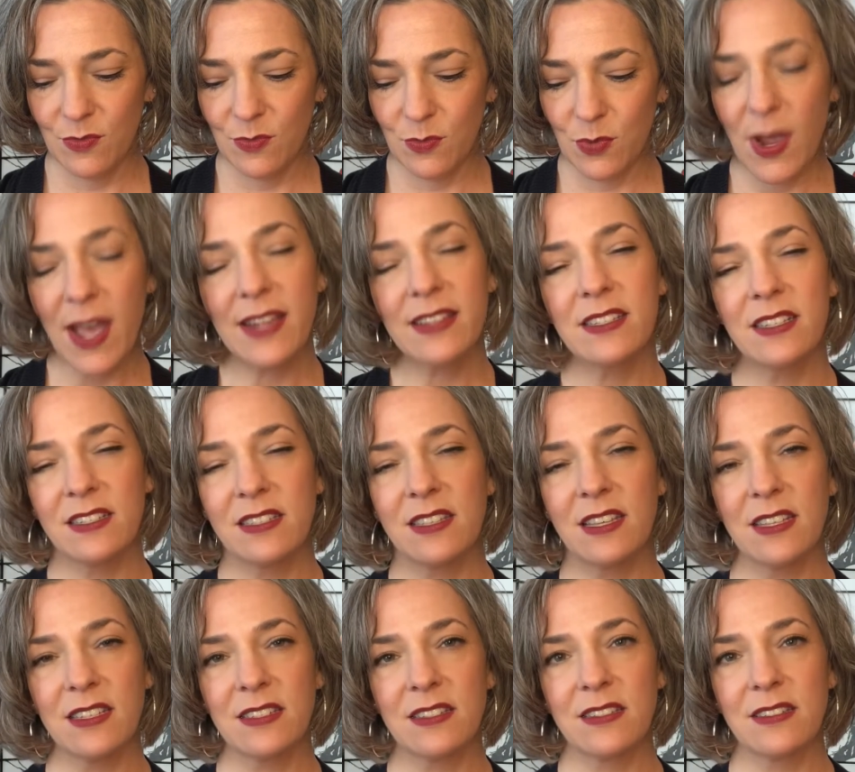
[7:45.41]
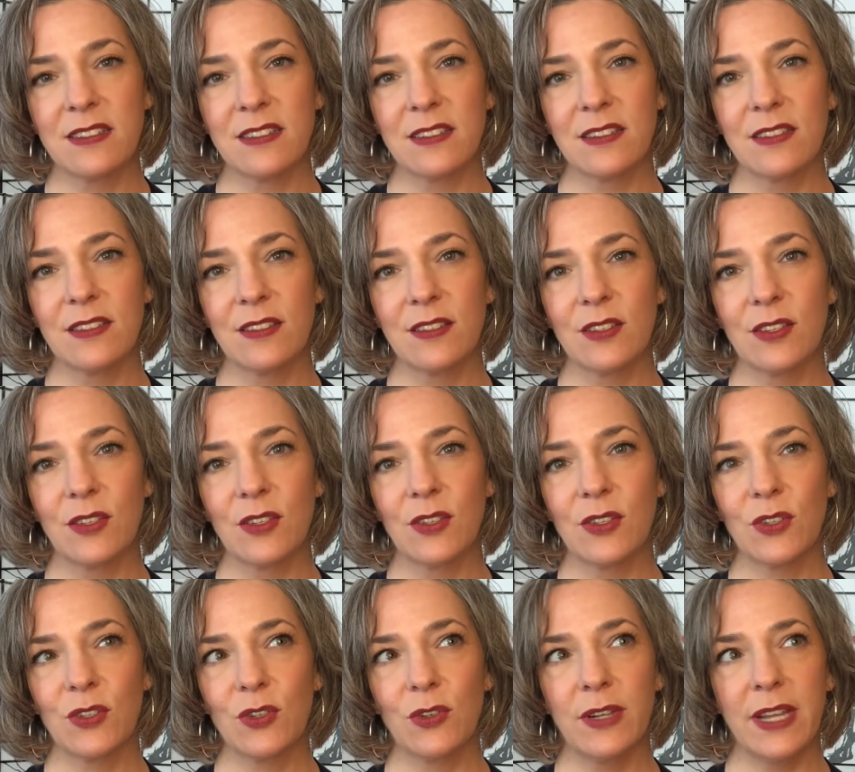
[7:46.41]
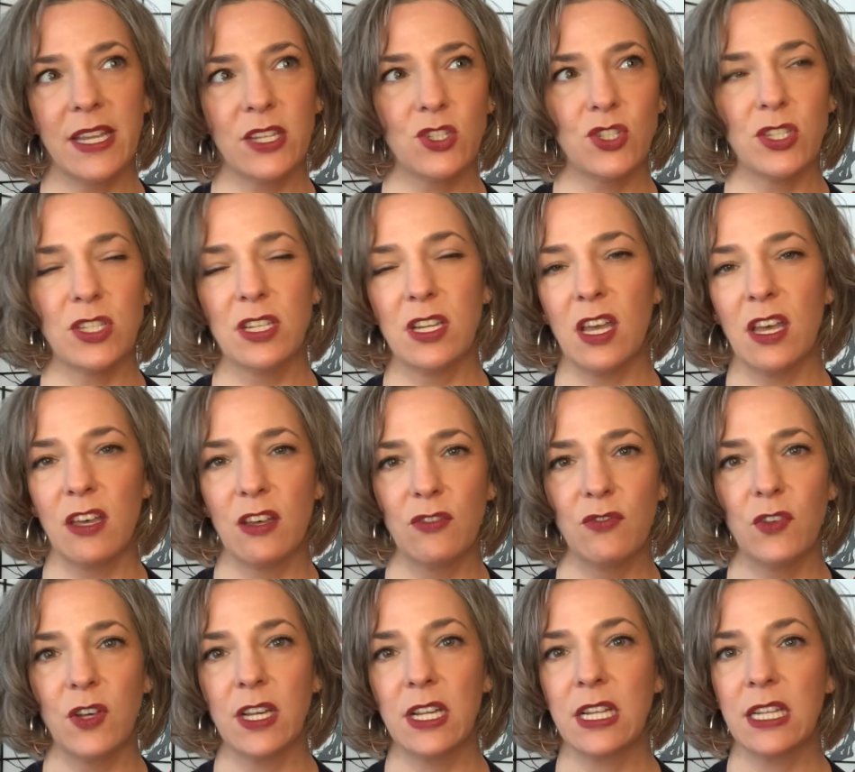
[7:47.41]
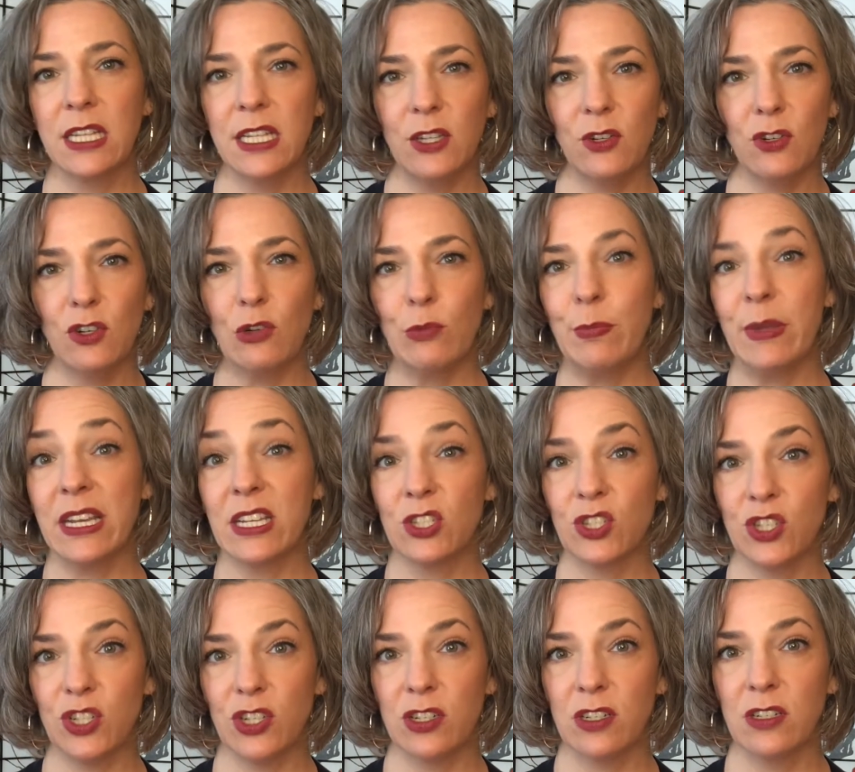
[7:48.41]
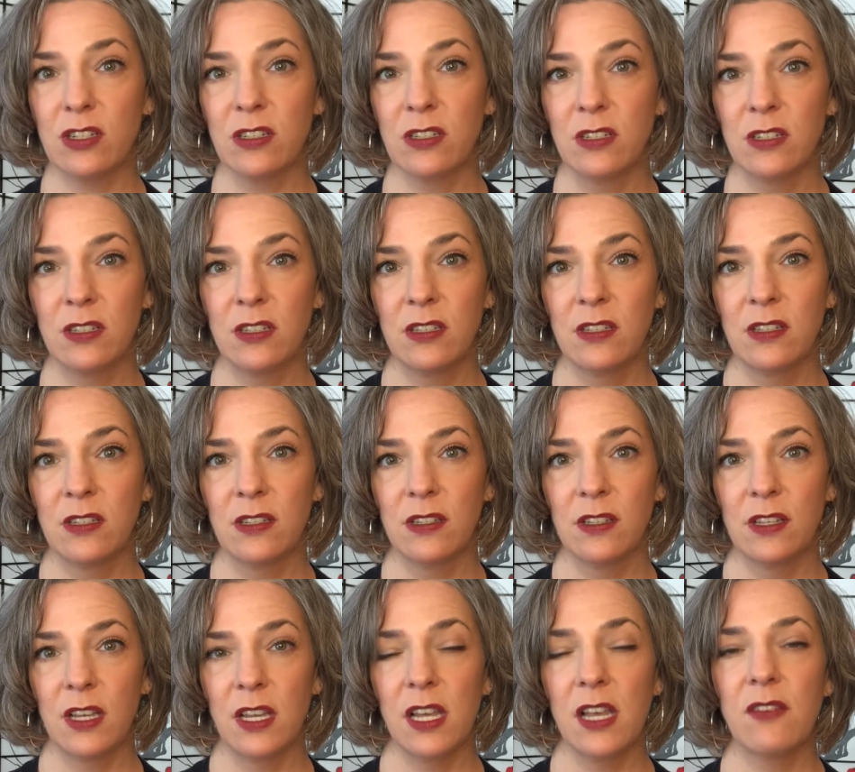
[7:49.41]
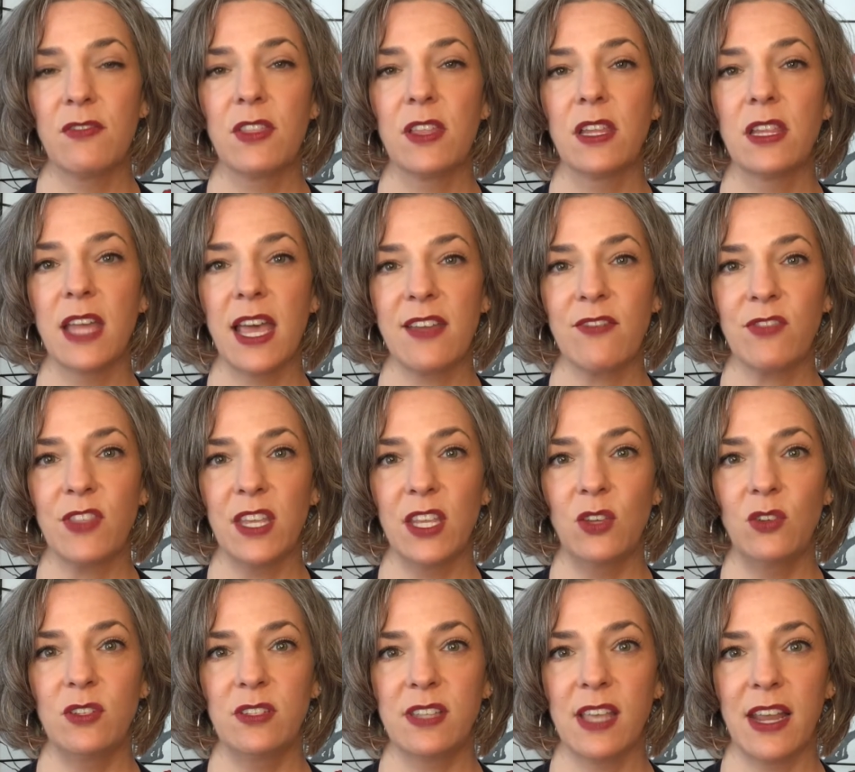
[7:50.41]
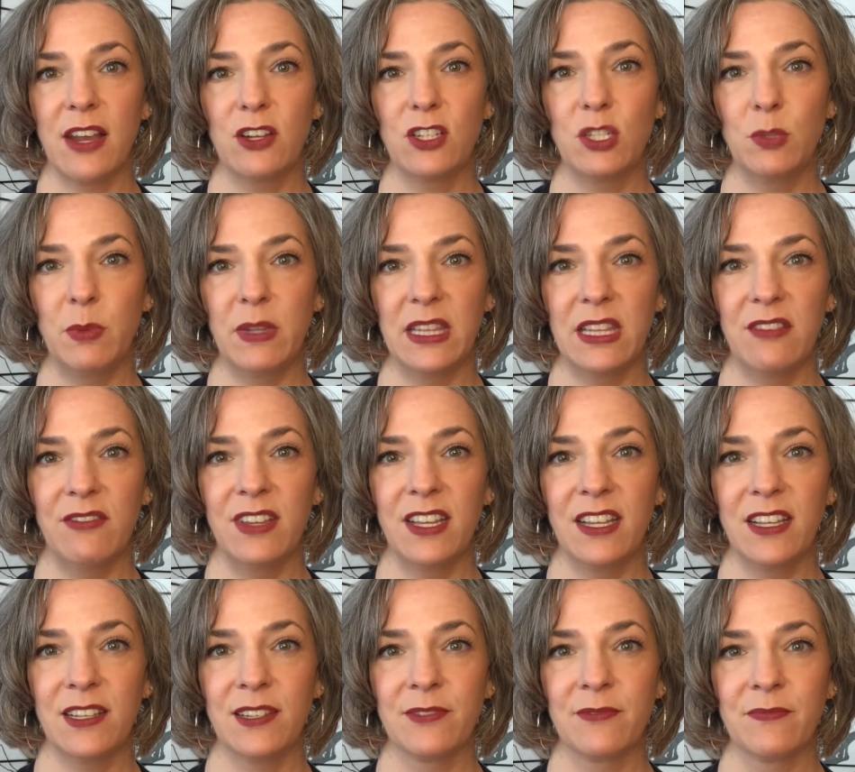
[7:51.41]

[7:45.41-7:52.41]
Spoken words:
practice this creation of a clearer picture of the life that you desire to be living.